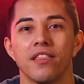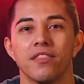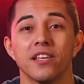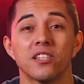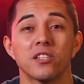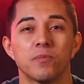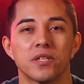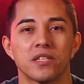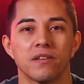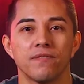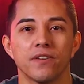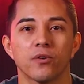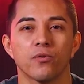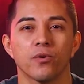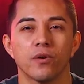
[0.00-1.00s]
This
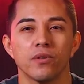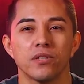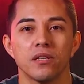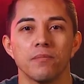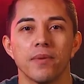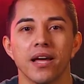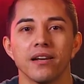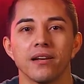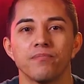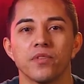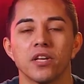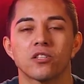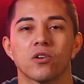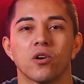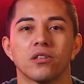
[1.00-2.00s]
specific frequency band
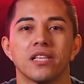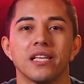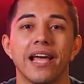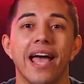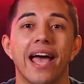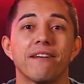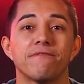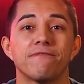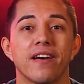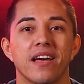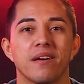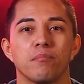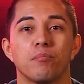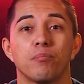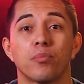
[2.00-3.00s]
is called the
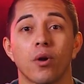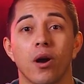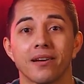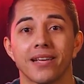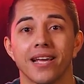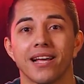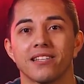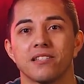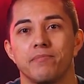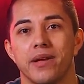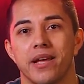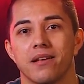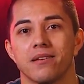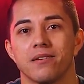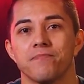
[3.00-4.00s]
FM broadcast
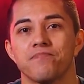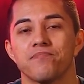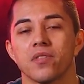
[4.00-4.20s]
band.